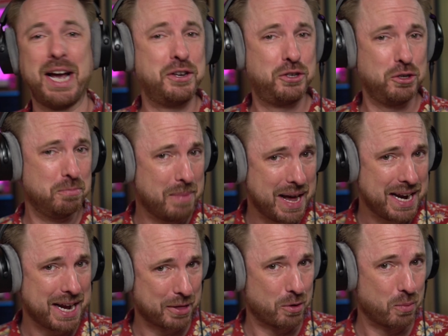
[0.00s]
And do
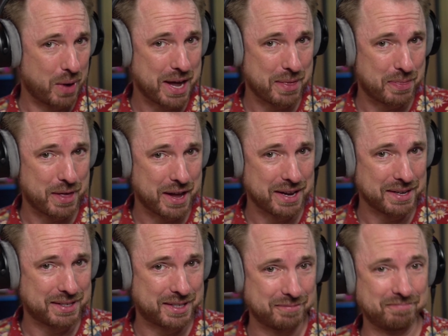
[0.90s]
many other weird
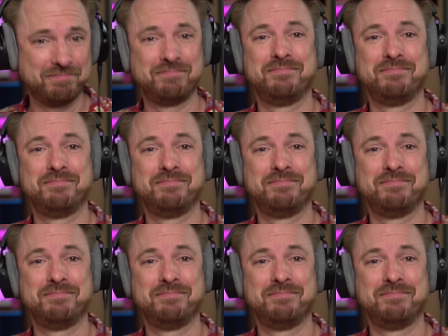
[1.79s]
things.